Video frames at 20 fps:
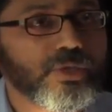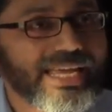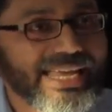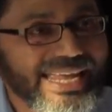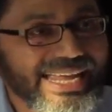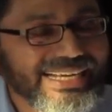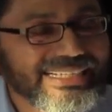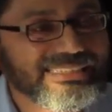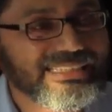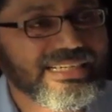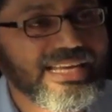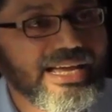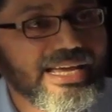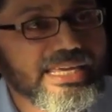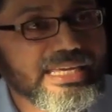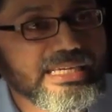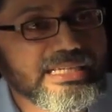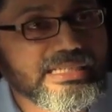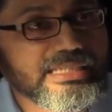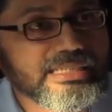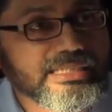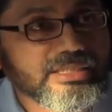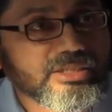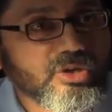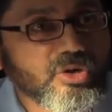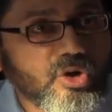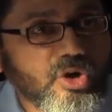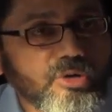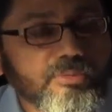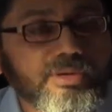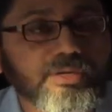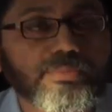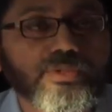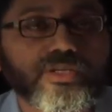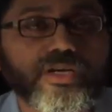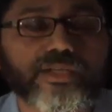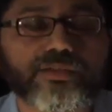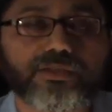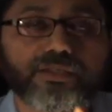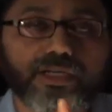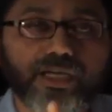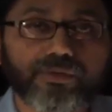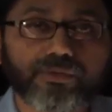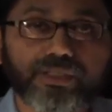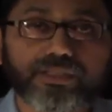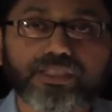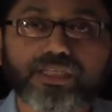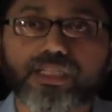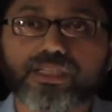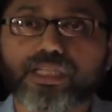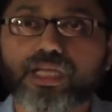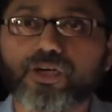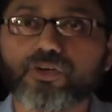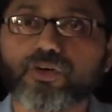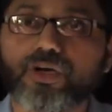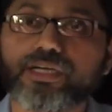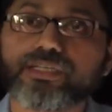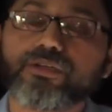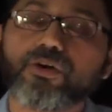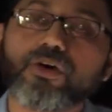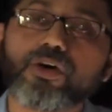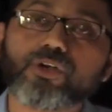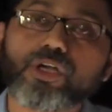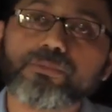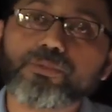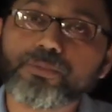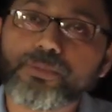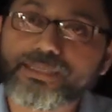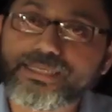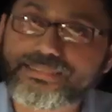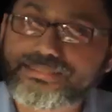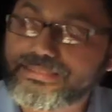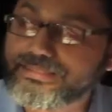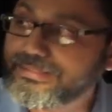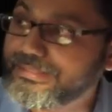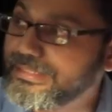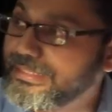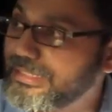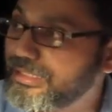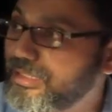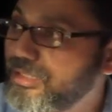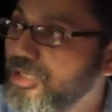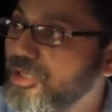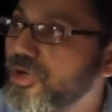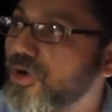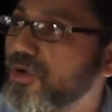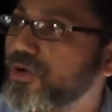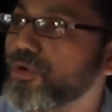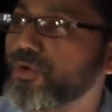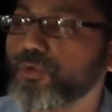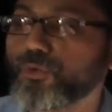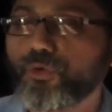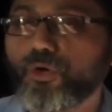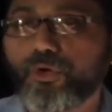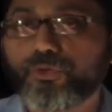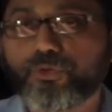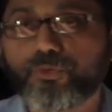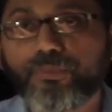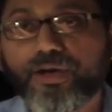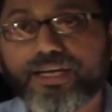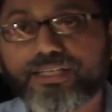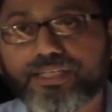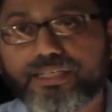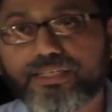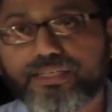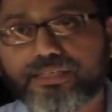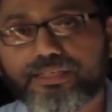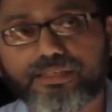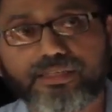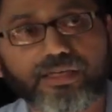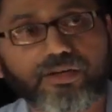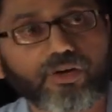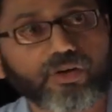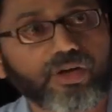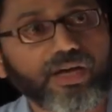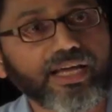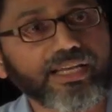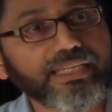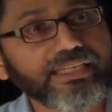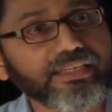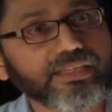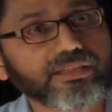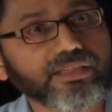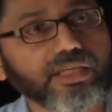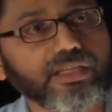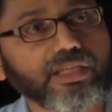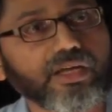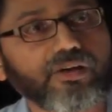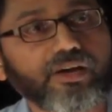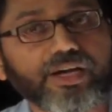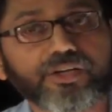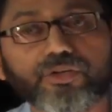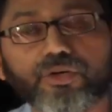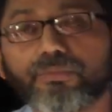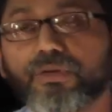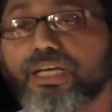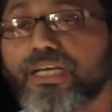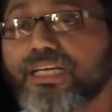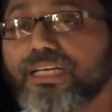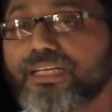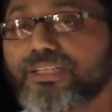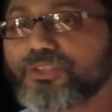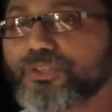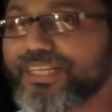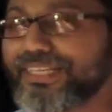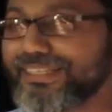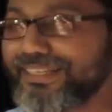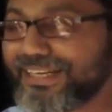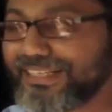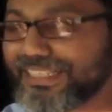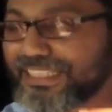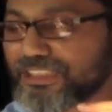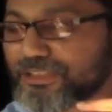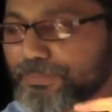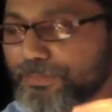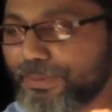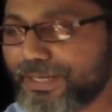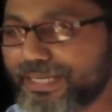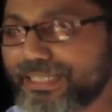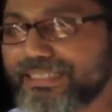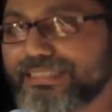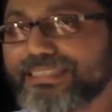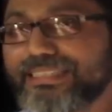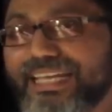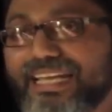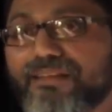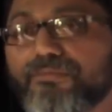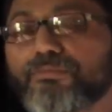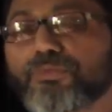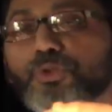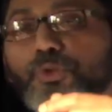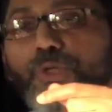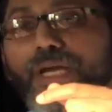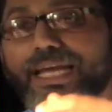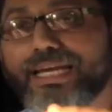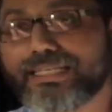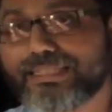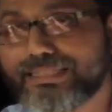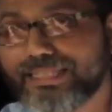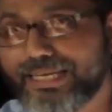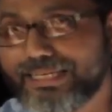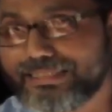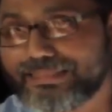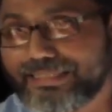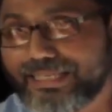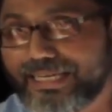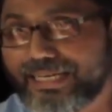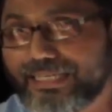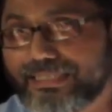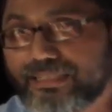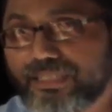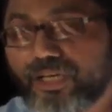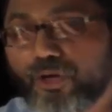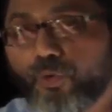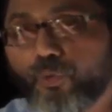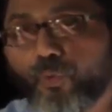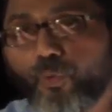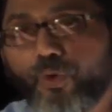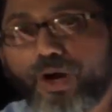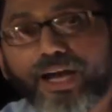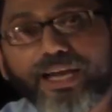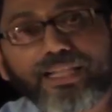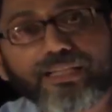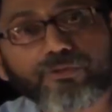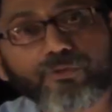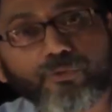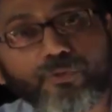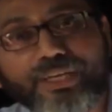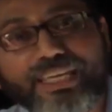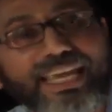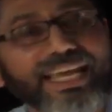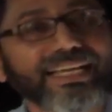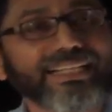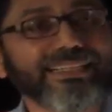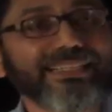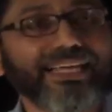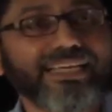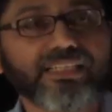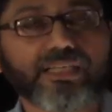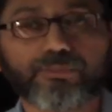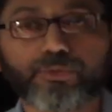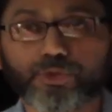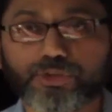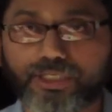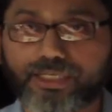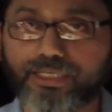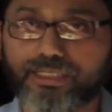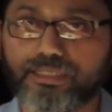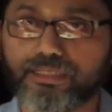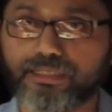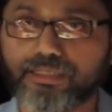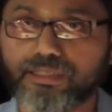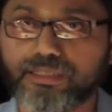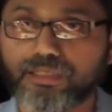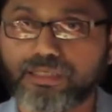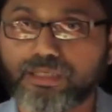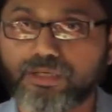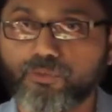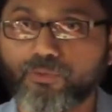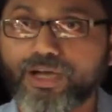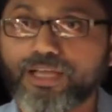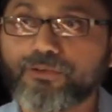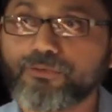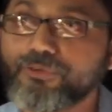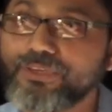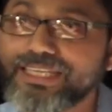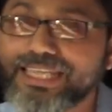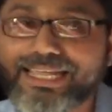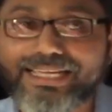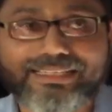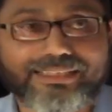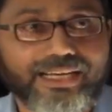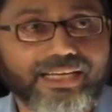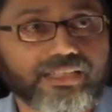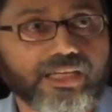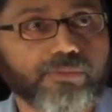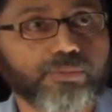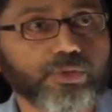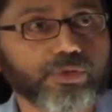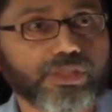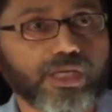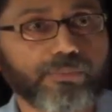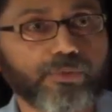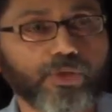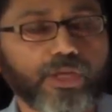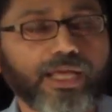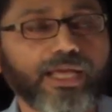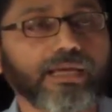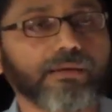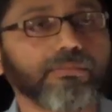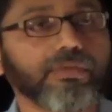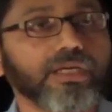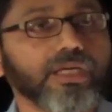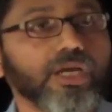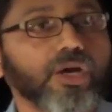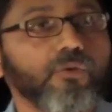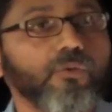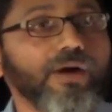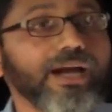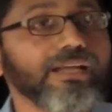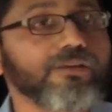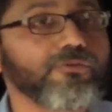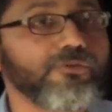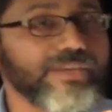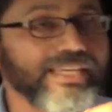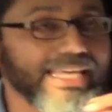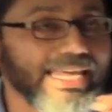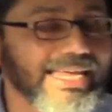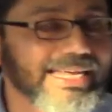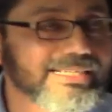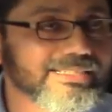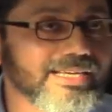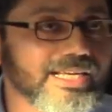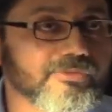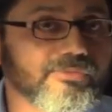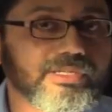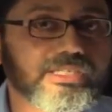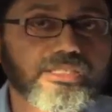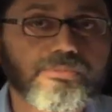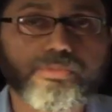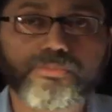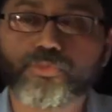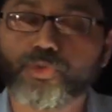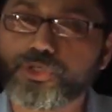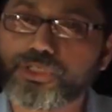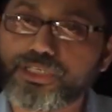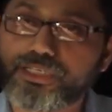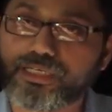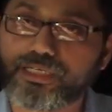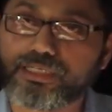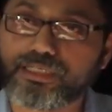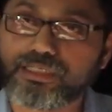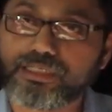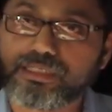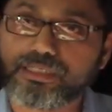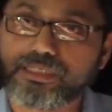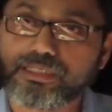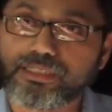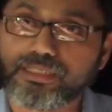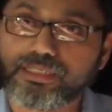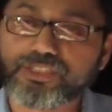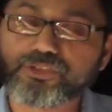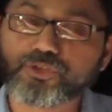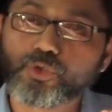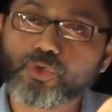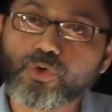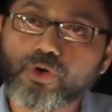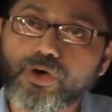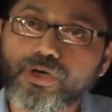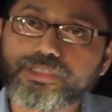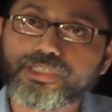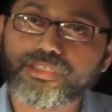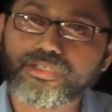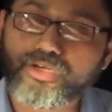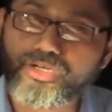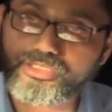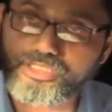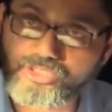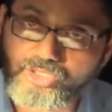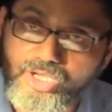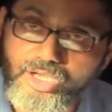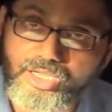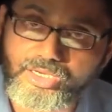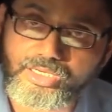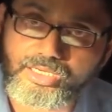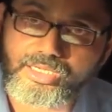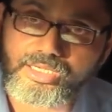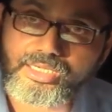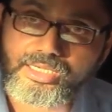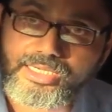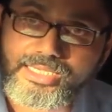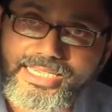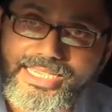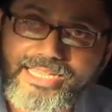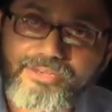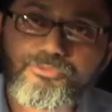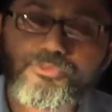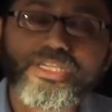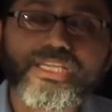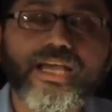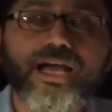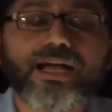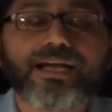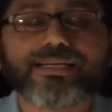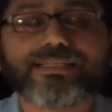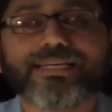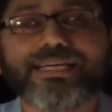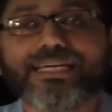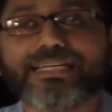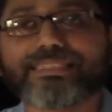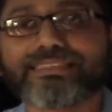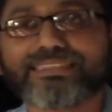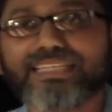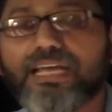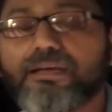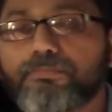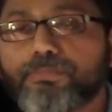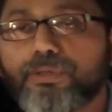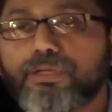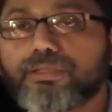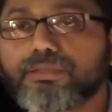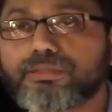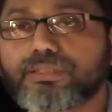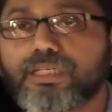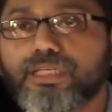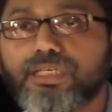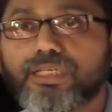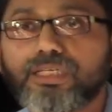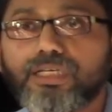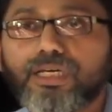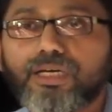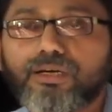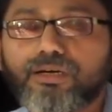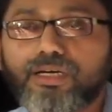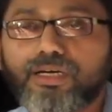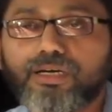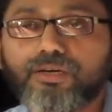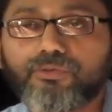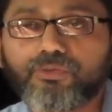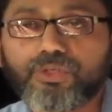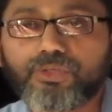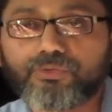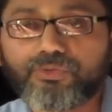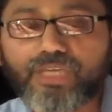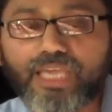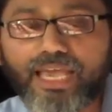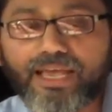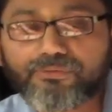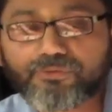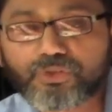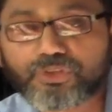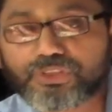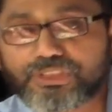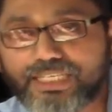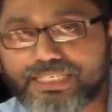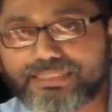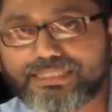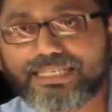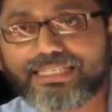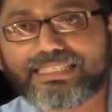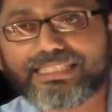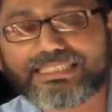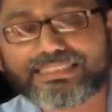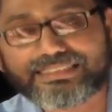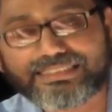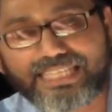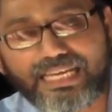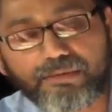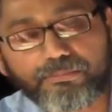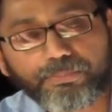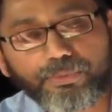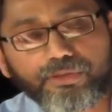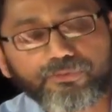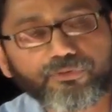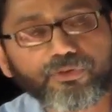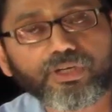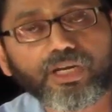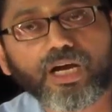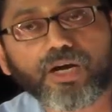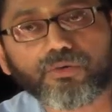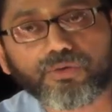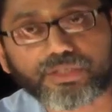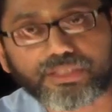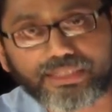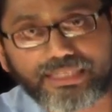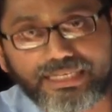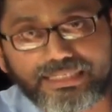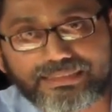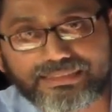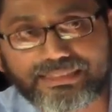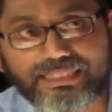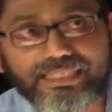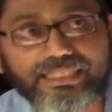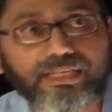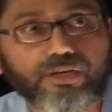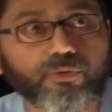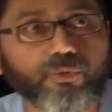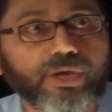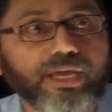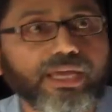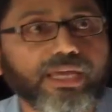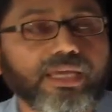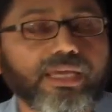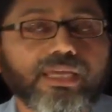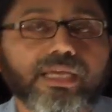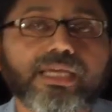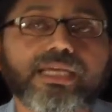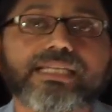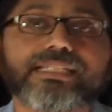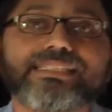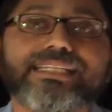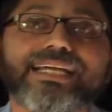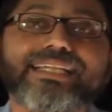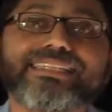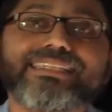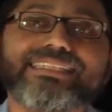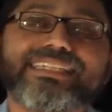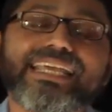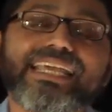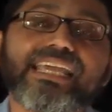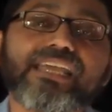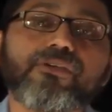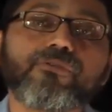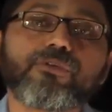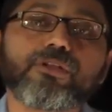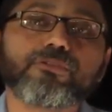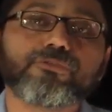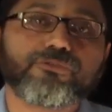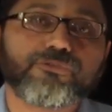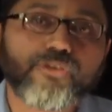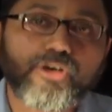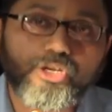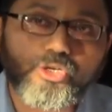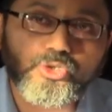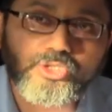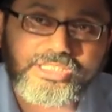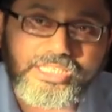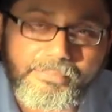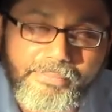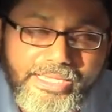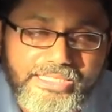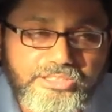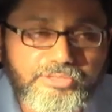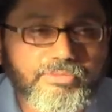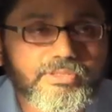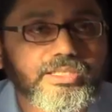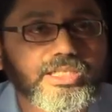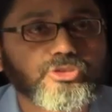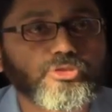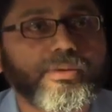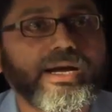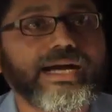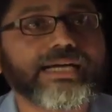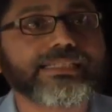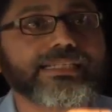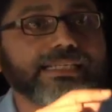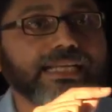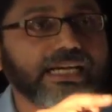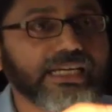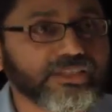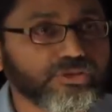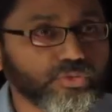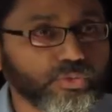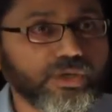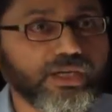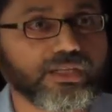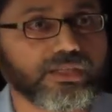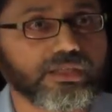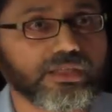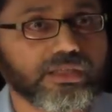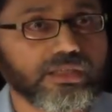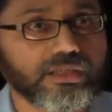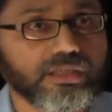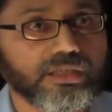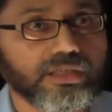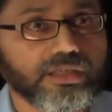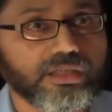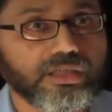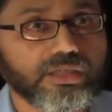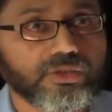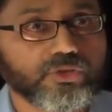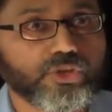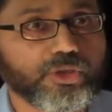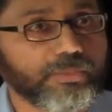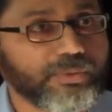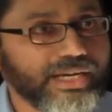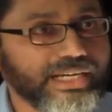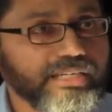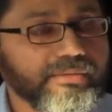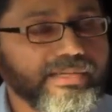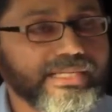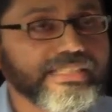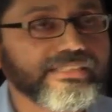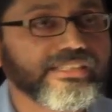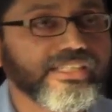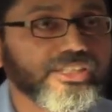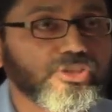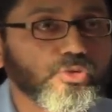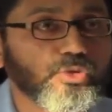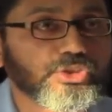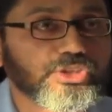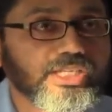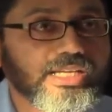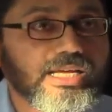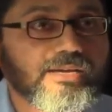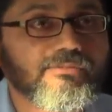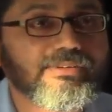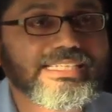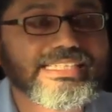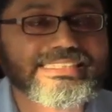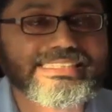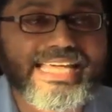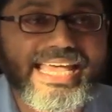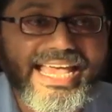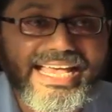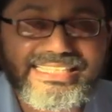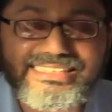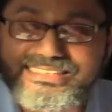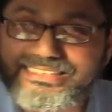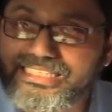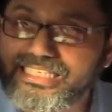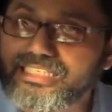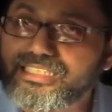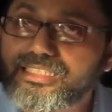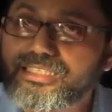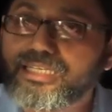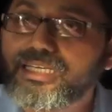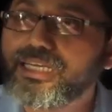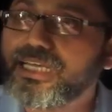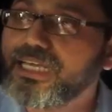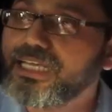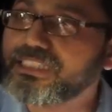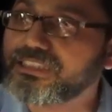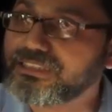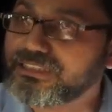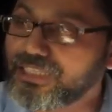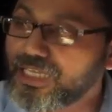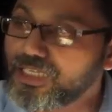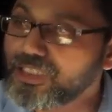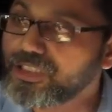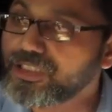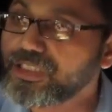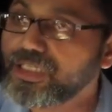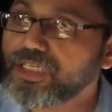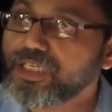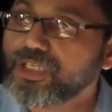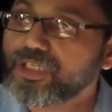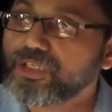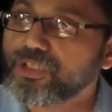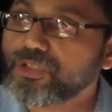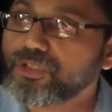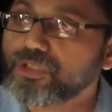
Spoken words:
to act like Umar bin Khattab radiallahu anhu, or Abu Bakr Siddiq, or Uthman or Ali radiallahu anhum. You cannot expect them to act like that while we act like Abu Jahl, while we act like Abu Lahab, while we act like Walid bin Mughira, and so on and on and on. And we are the examples, we have to set an example for our kids in a way that they will follow the commands of Allah subhanahu wa ta'ala as well. So Ibrahim alayhi salatu wasalam, when he's asking his son